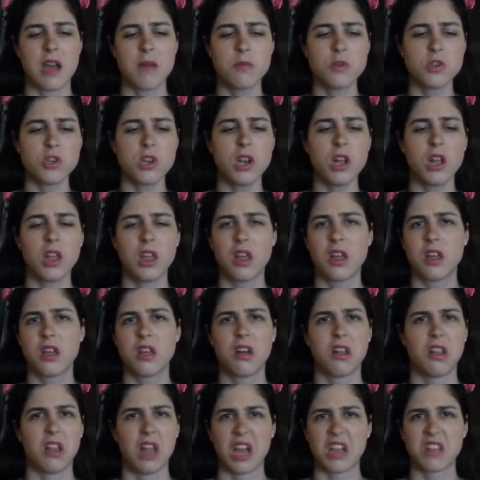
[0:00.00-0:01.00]
I'm just gonna
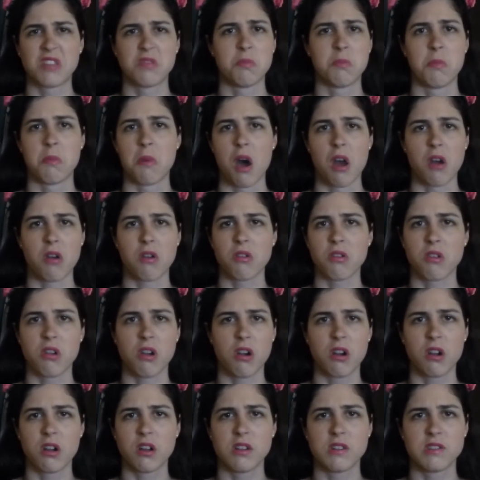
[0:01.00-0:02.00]
collect modern
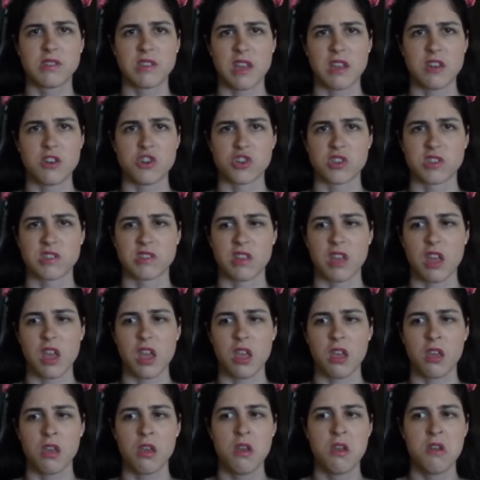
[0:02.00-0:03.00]
cards and just
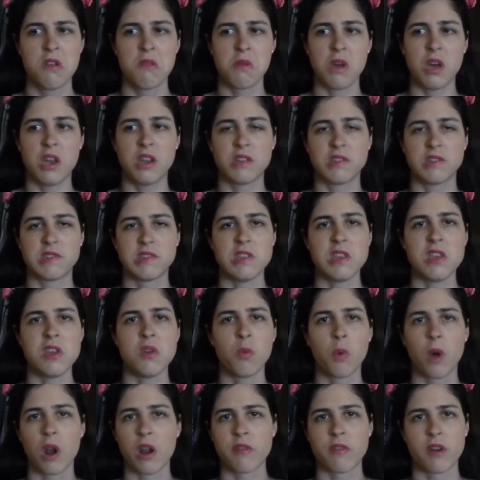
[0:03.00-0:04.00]
like kind of see
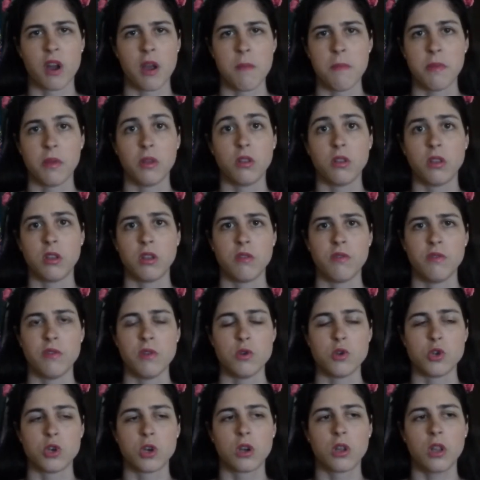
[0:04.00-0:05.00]
whatever I build in the
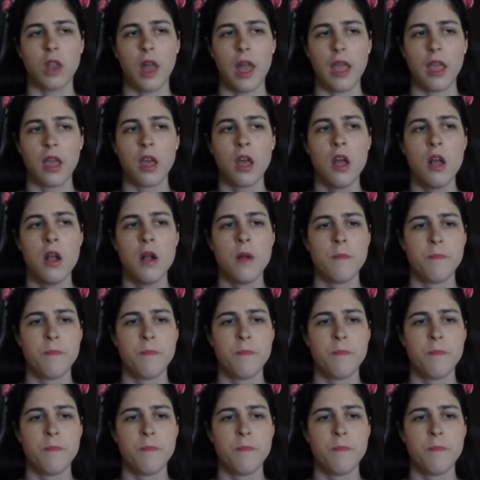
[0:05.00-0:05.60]
future. Like,